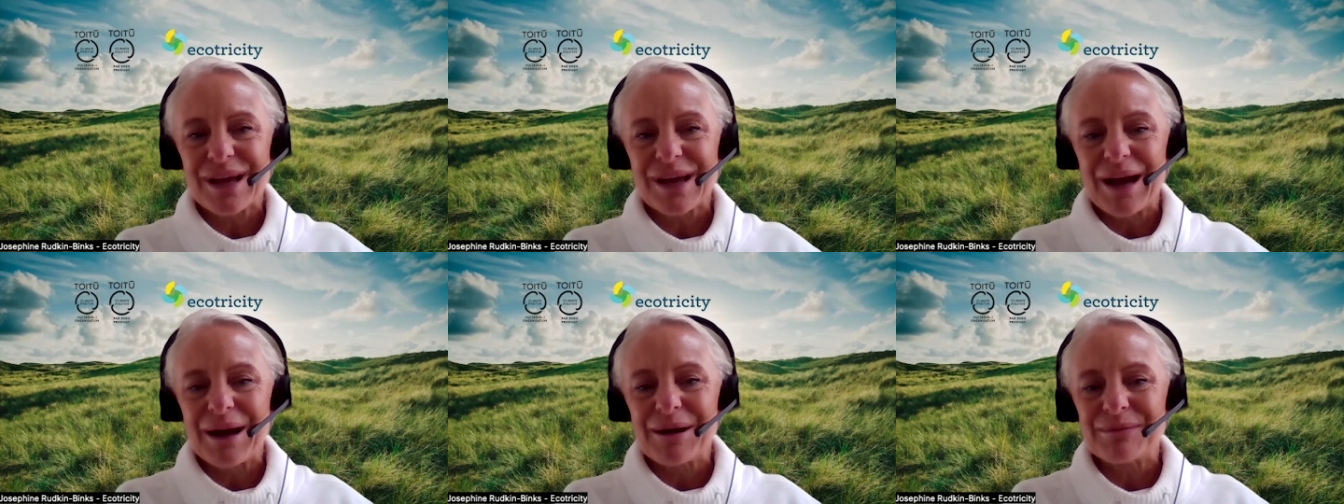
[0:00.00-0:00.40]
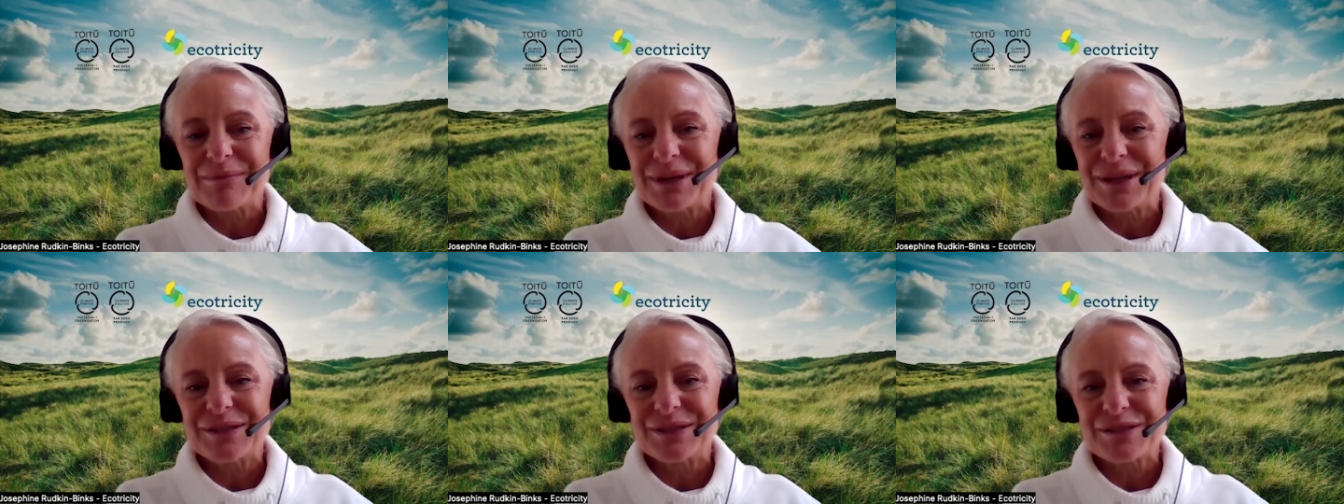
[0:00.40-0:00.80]

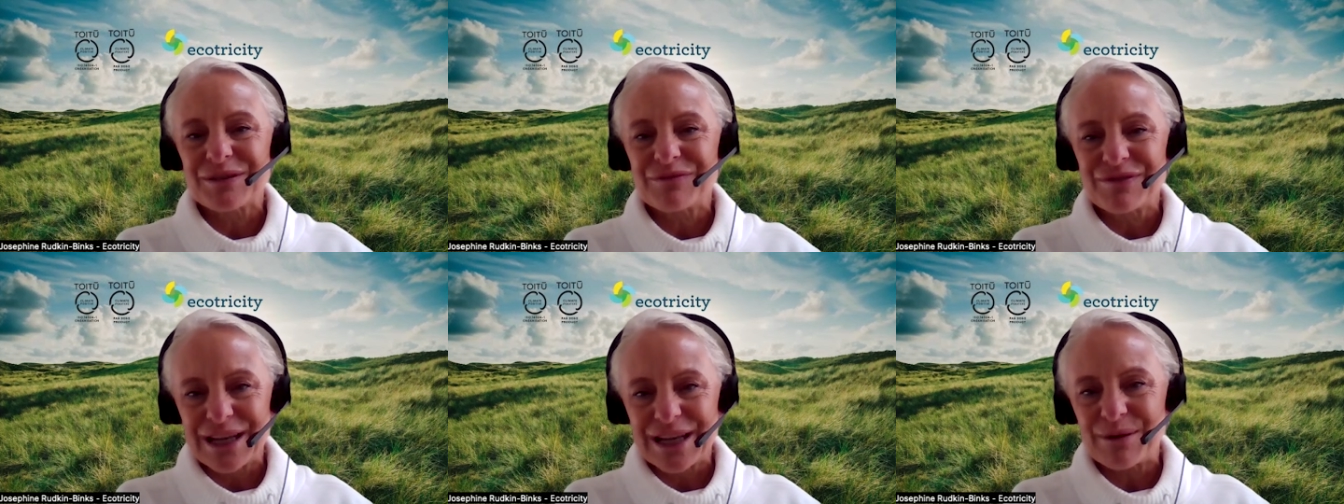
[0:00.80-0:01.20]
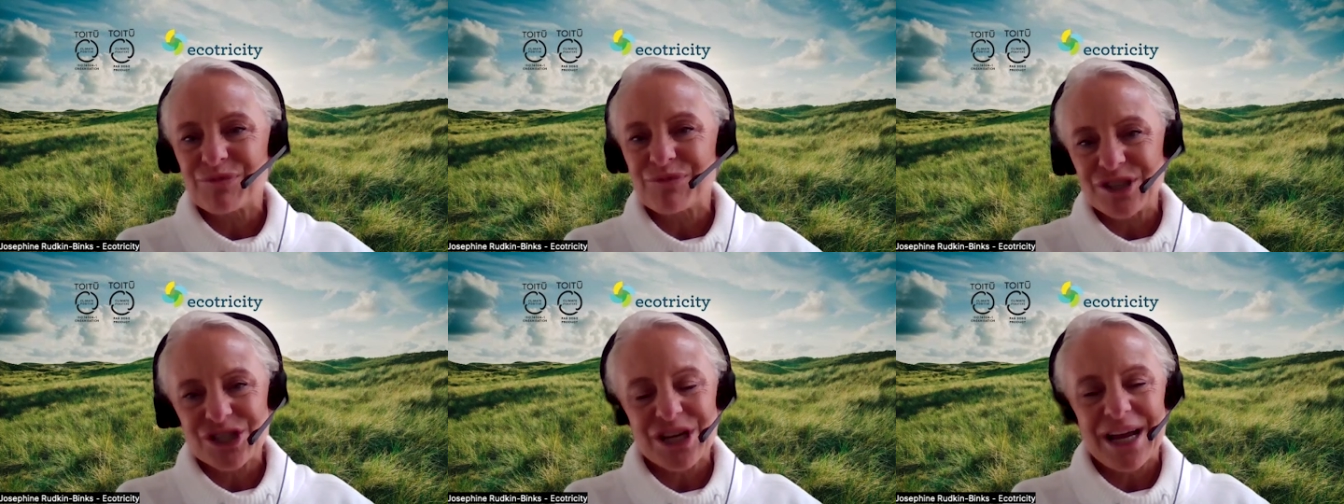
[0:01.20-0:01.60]
and so really
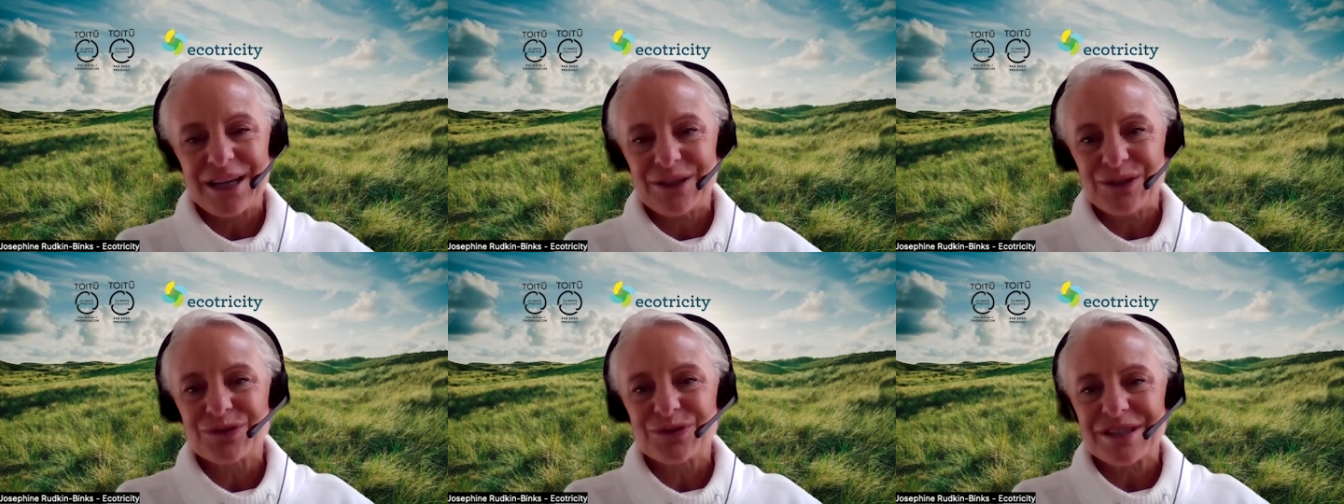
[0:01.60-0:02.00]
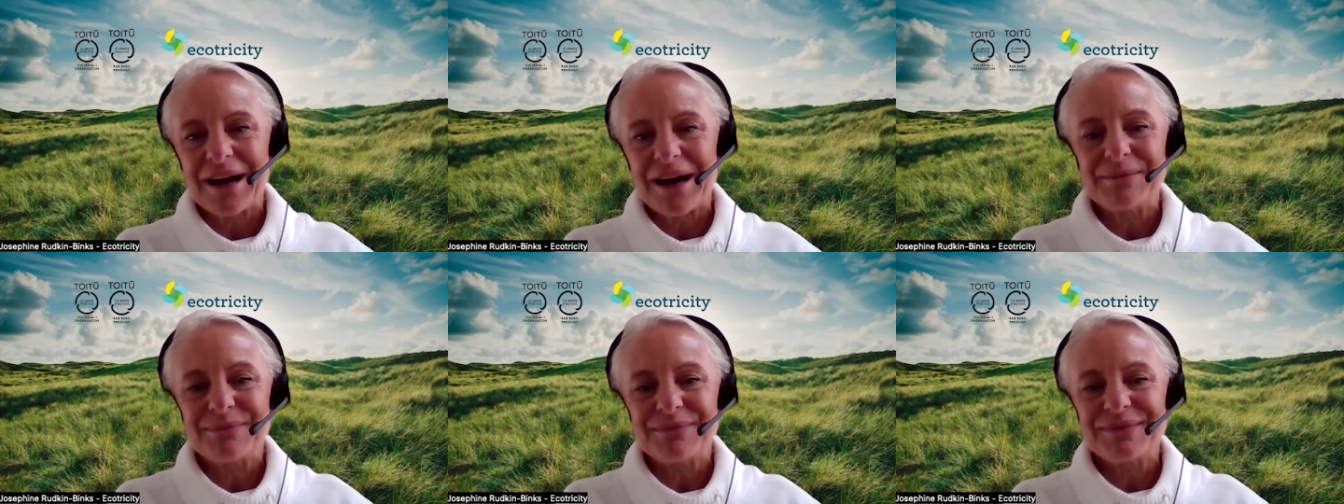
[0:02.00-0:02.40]
appreciate your
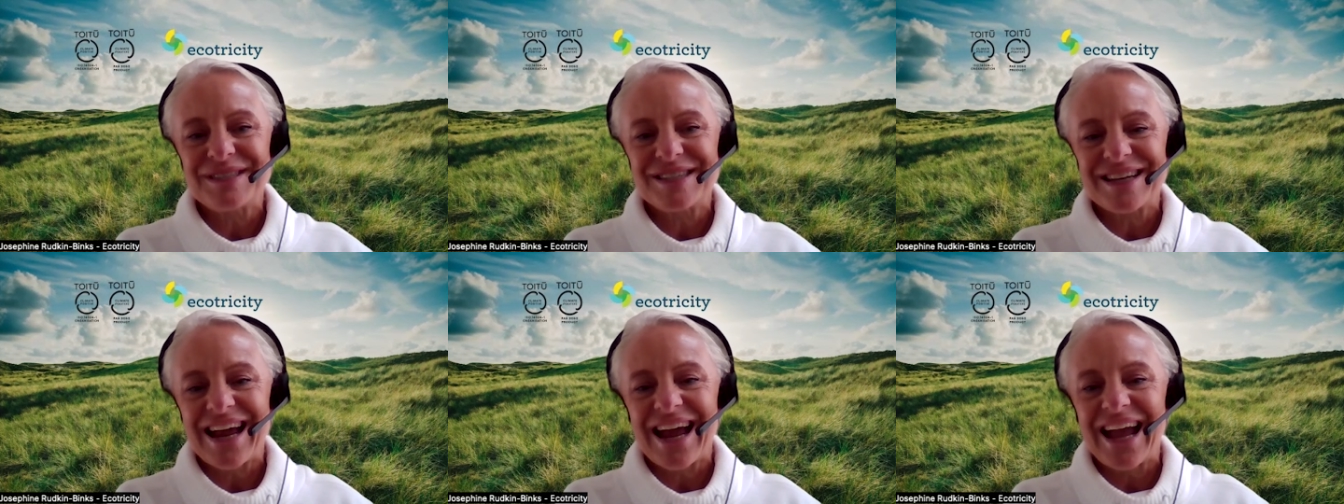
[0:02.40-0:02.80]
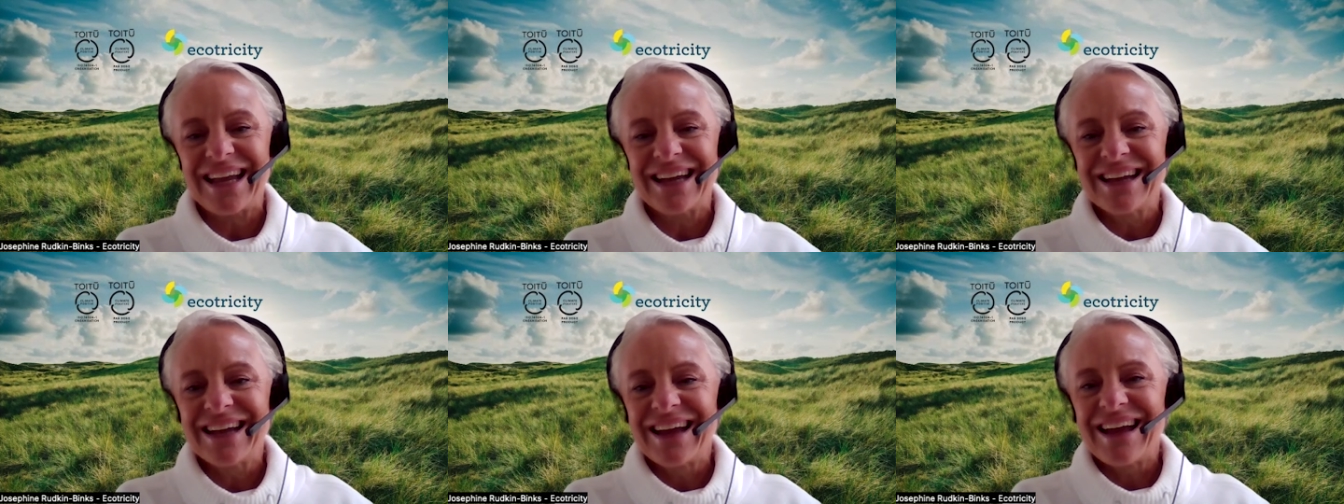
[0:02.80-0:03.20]
time today,
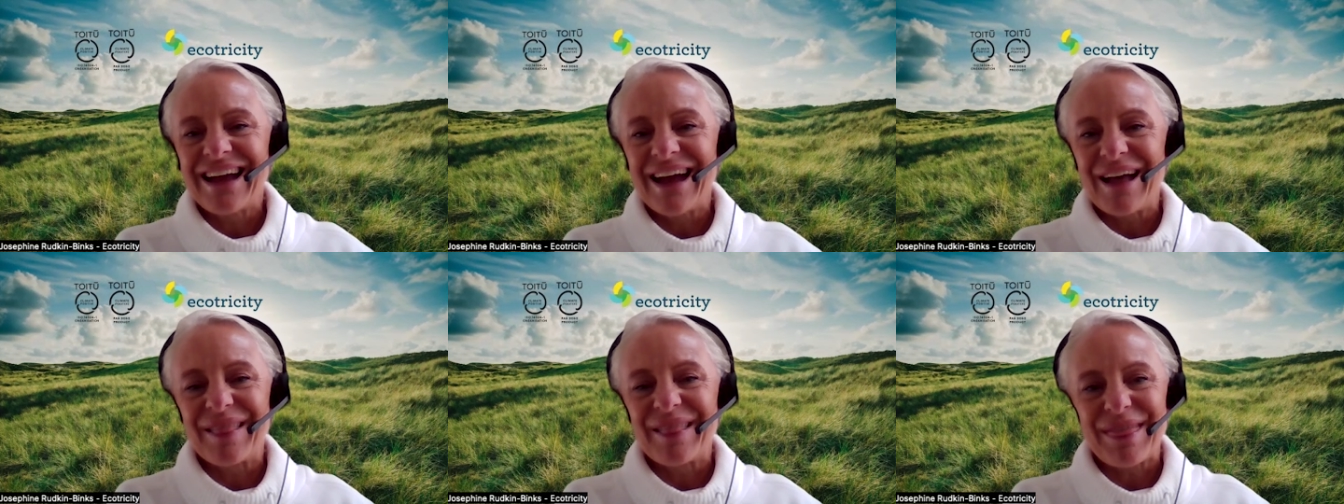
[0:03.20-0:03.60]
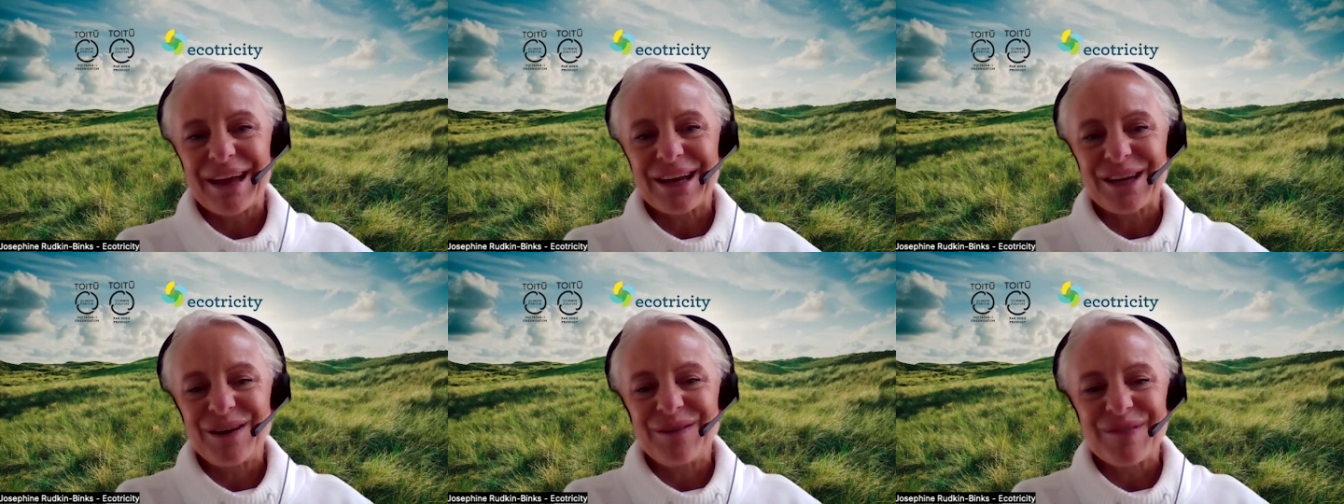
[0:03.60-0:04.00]
and
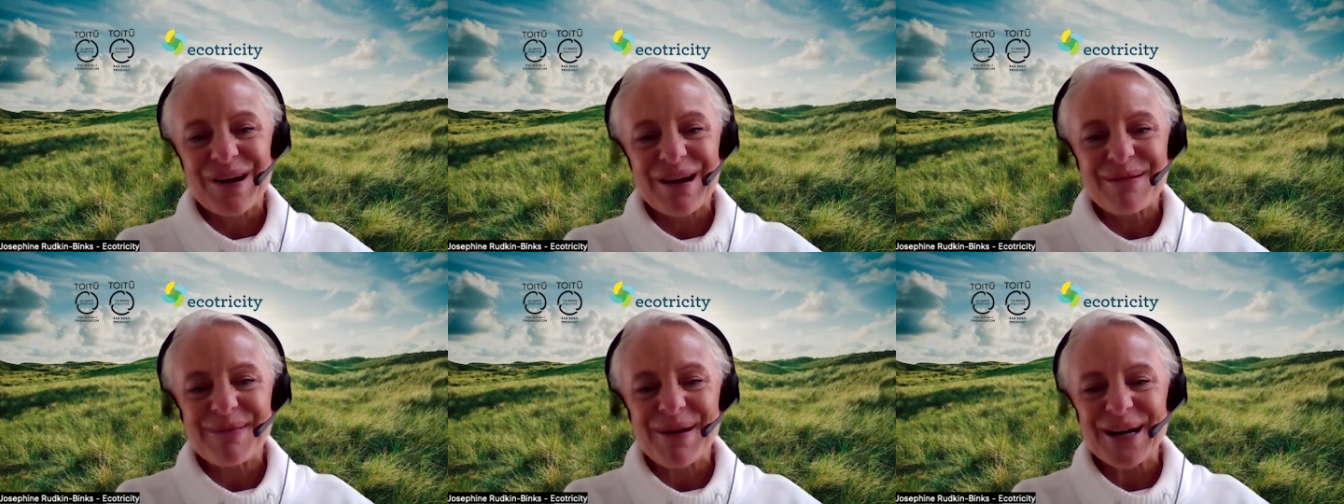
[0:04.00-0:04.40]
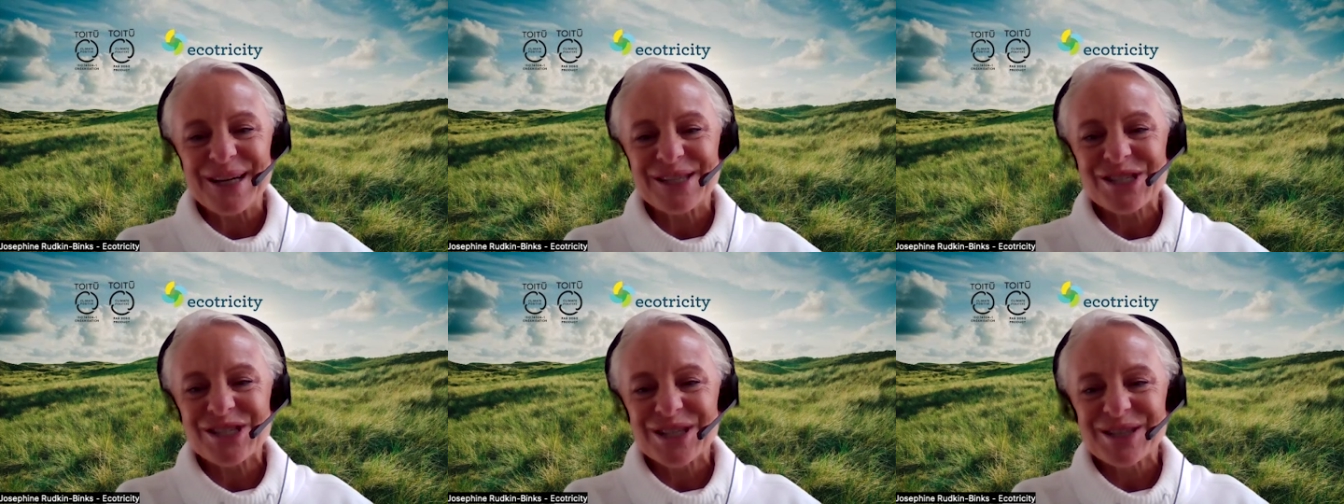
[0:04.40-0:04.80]
thank you very
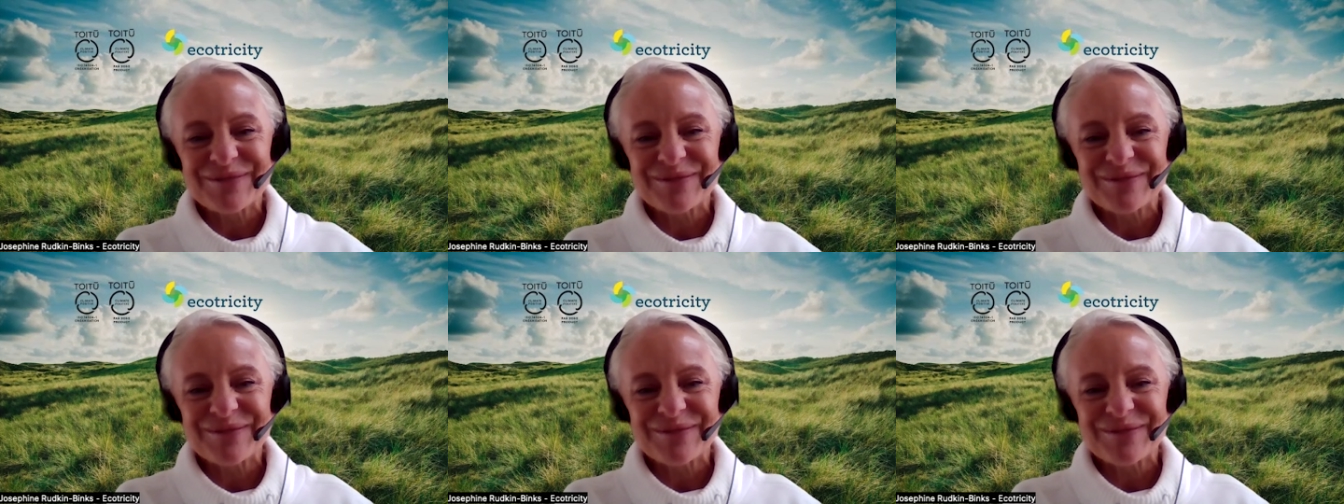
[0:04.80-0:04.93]
much.